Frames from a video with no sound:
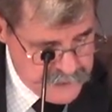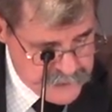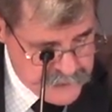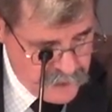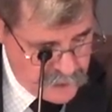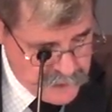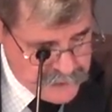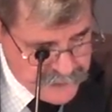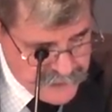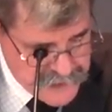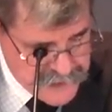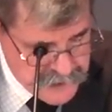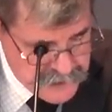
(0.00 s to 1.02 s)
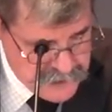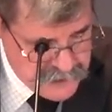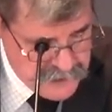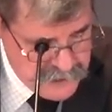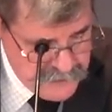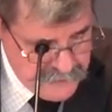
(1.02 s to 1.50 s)
Darkness
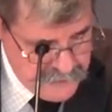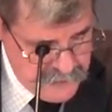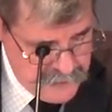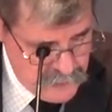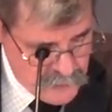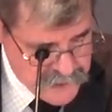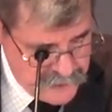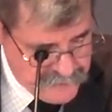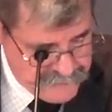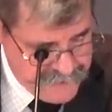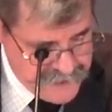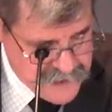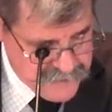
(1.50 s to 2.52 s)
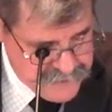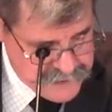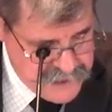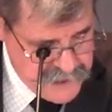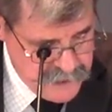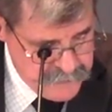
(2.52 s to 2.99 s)
was on the face of the
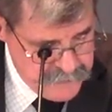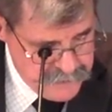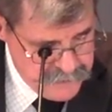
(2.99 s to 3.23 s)
deep.